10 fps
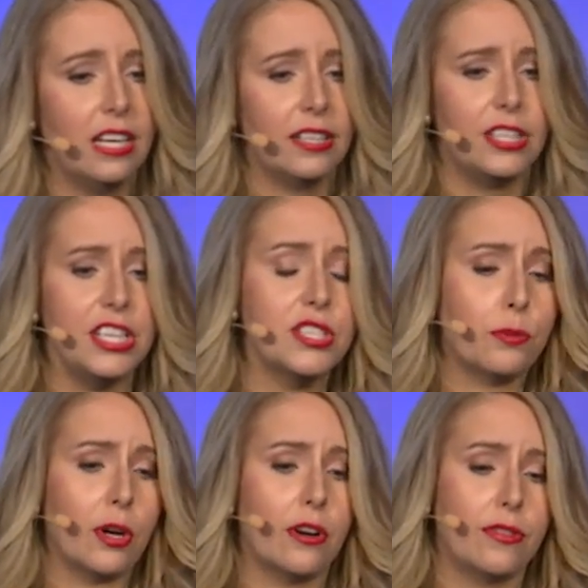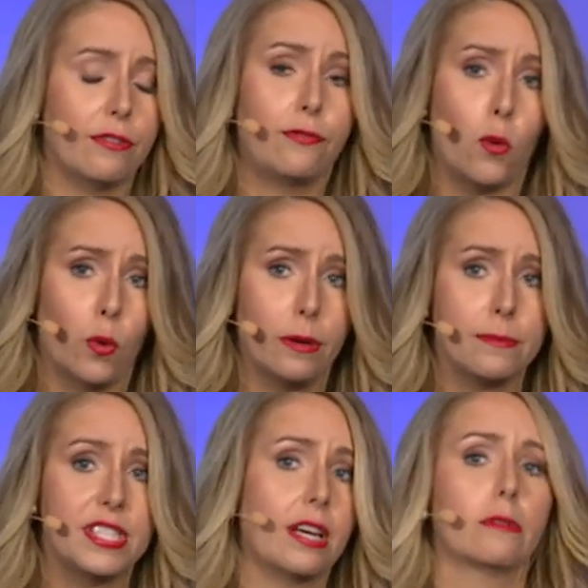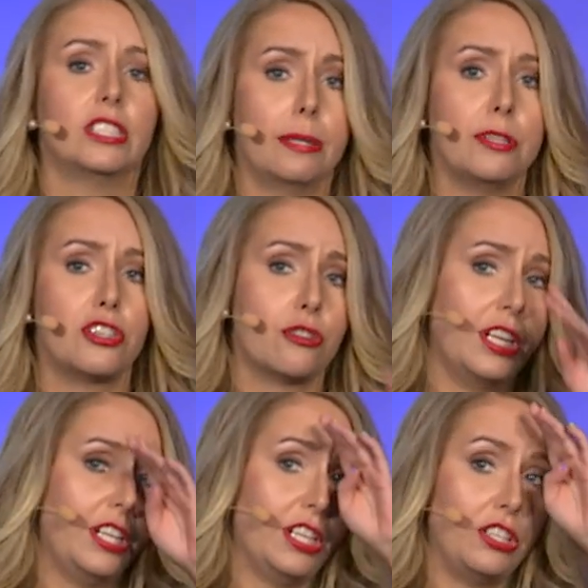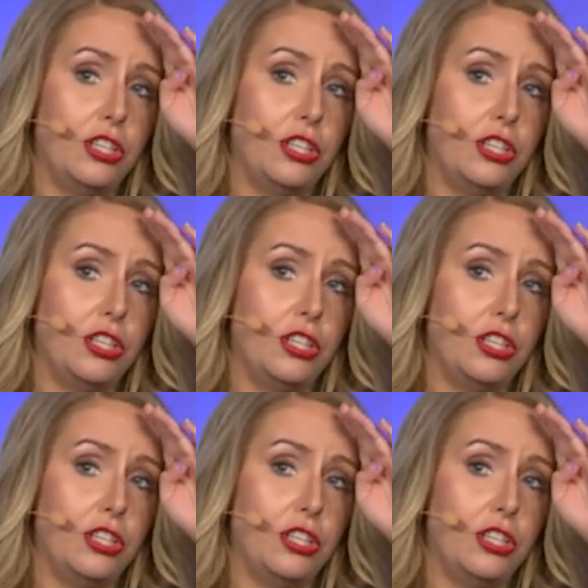These were the forms that were demonstrated and